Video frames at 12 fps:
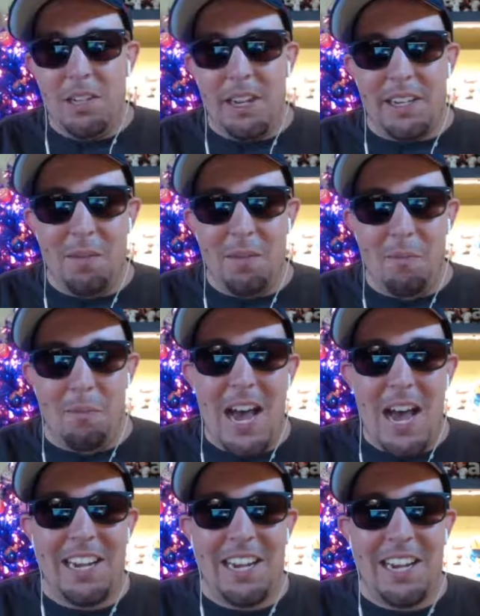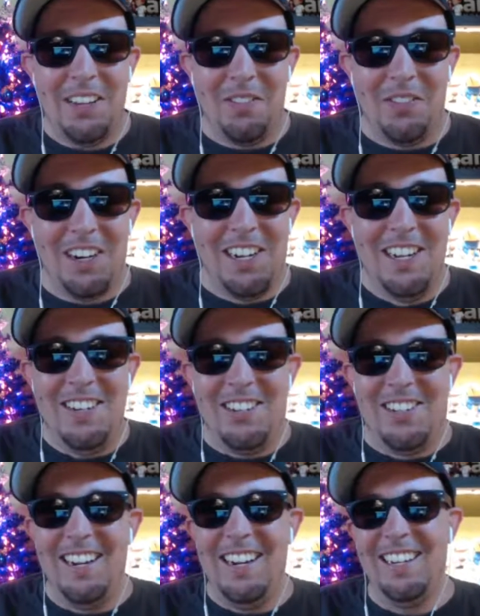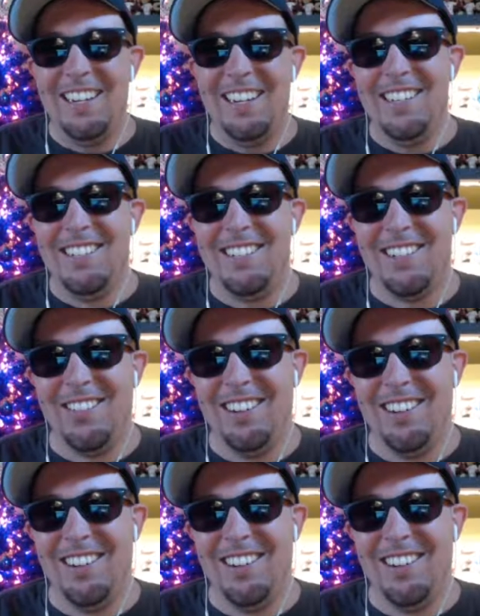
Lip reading: was it like some back alley fucking shenanigans?